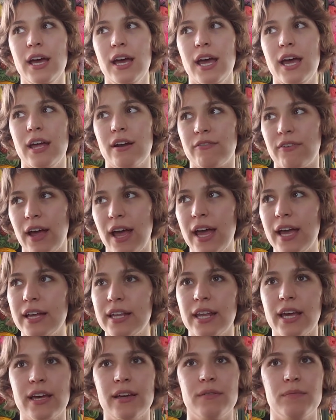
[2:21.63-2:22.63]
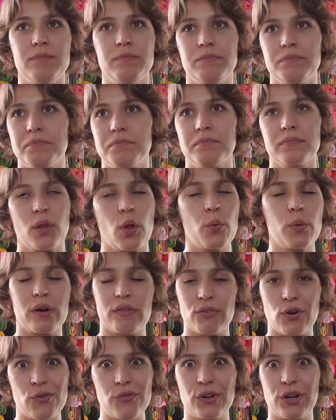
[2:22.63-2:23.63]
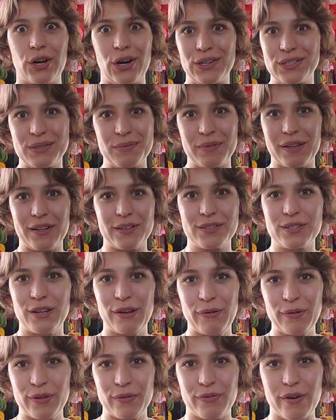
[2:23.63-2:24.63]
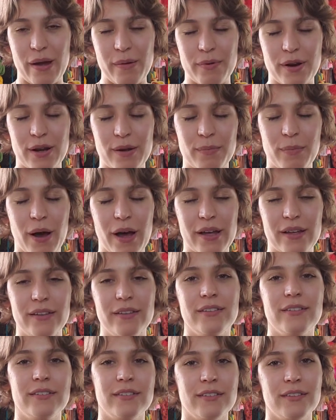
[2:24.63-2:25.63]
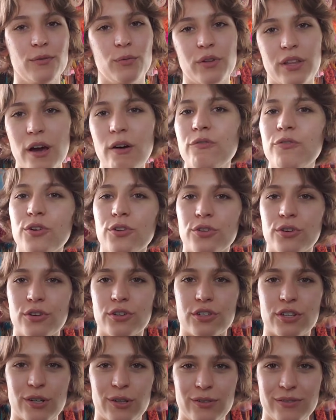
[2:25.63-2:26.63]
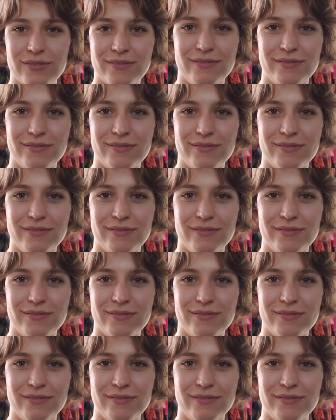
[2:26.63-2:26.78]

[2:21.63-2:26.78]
And if I hate it, whatever, I'll figure out something else to do with the fabric. But without further ado,